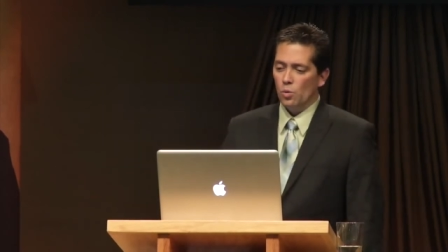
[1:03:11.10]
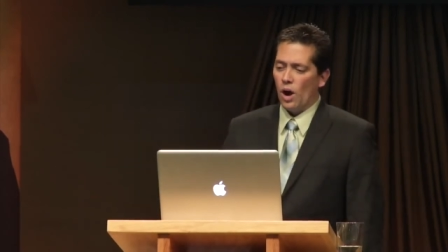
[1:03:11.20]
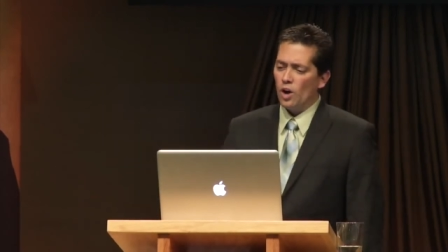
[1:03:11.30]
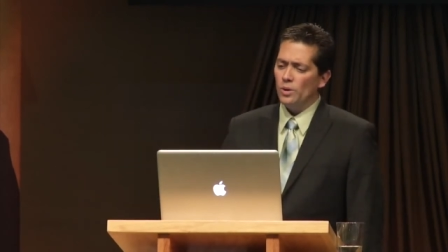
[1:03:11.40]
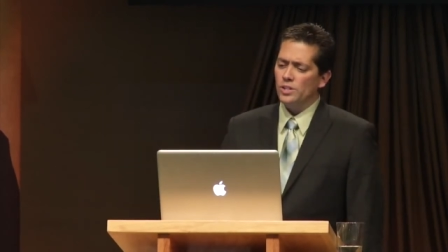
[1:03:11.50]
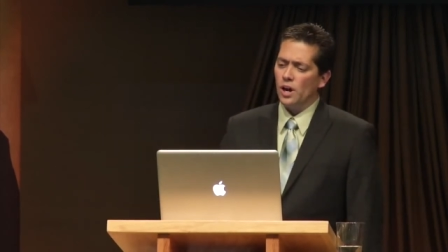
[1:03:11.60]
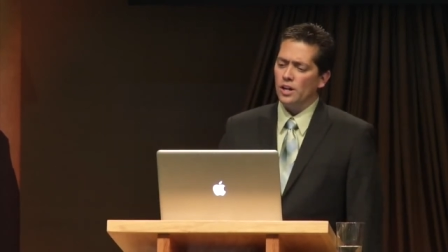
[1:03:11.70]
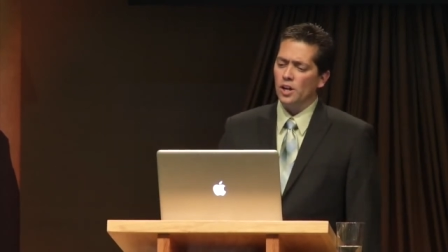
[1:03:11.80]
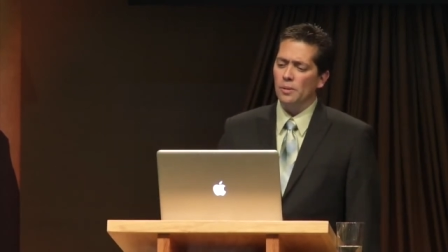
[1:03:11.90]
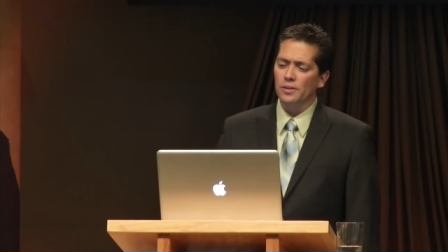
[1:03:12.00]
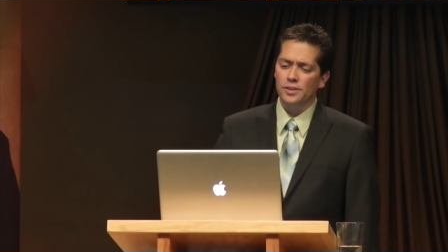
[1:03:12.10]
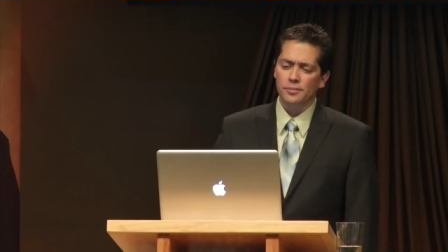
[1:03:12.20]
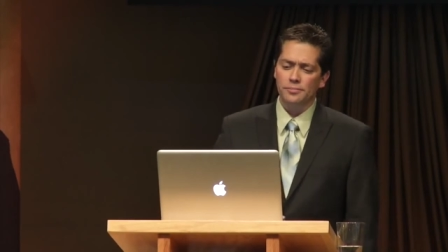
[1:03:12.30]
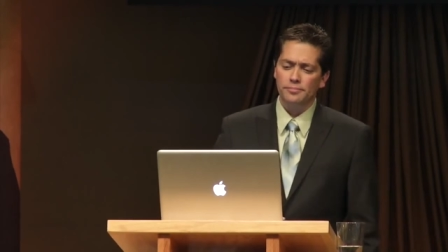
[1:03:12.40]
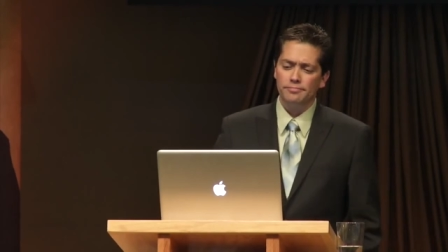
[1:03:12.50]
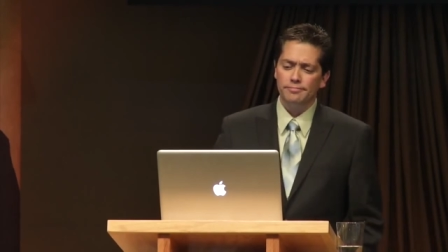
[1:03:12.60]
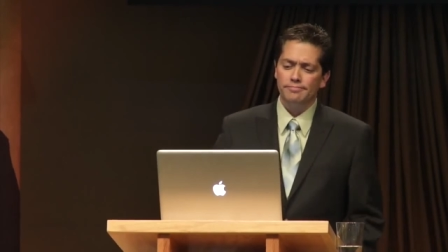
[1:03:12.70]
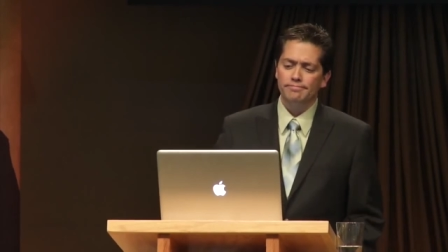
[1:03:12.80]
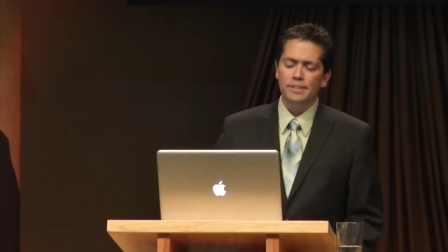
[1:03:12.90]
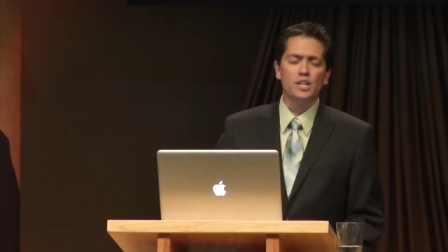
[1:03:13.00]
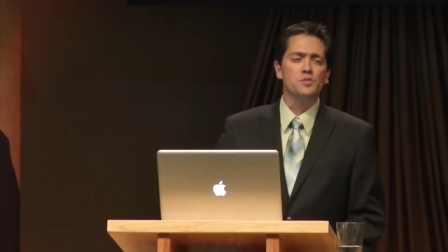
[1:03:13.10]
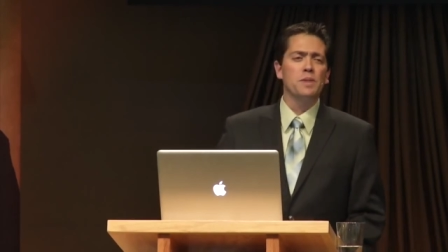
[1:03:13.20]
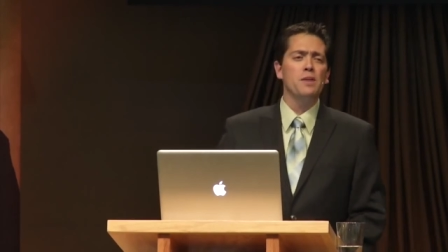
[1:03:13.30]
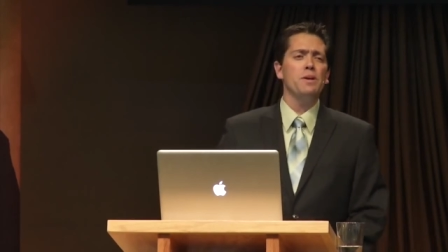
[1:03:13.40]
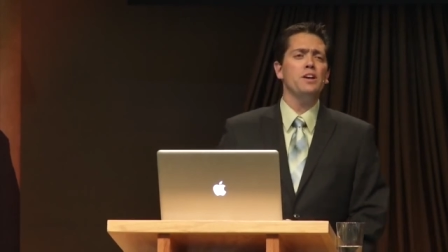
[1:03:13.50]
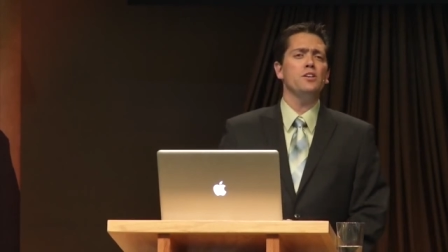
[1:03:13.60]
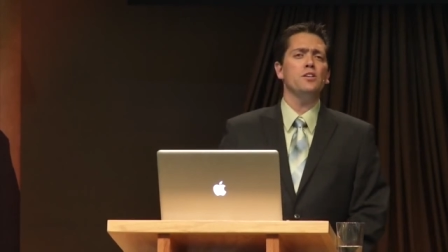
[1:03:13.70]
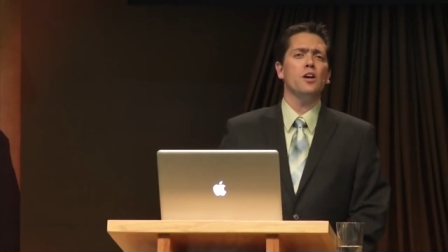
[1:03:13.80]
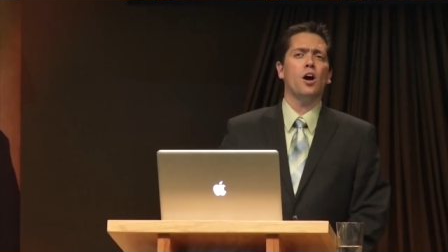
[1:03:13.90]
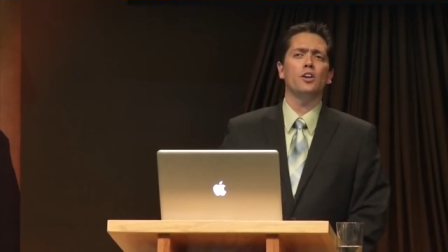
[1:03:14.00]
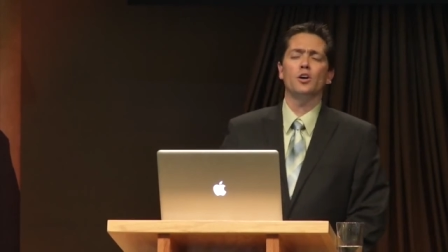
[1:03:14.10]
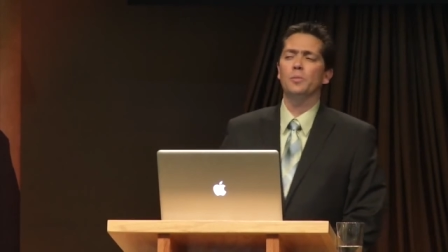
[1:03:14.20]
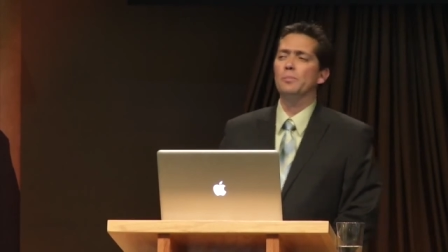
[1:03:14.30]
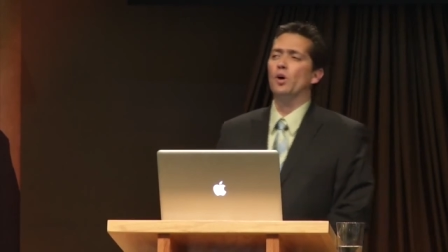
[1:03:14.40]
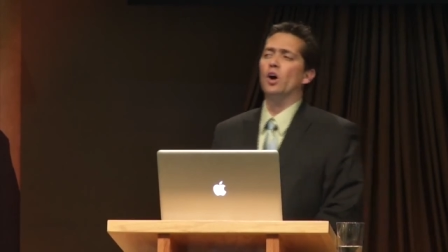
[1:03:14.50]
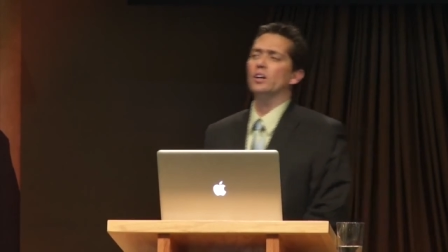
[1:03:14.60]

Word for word: Why are we talking about them? Because maybe our young people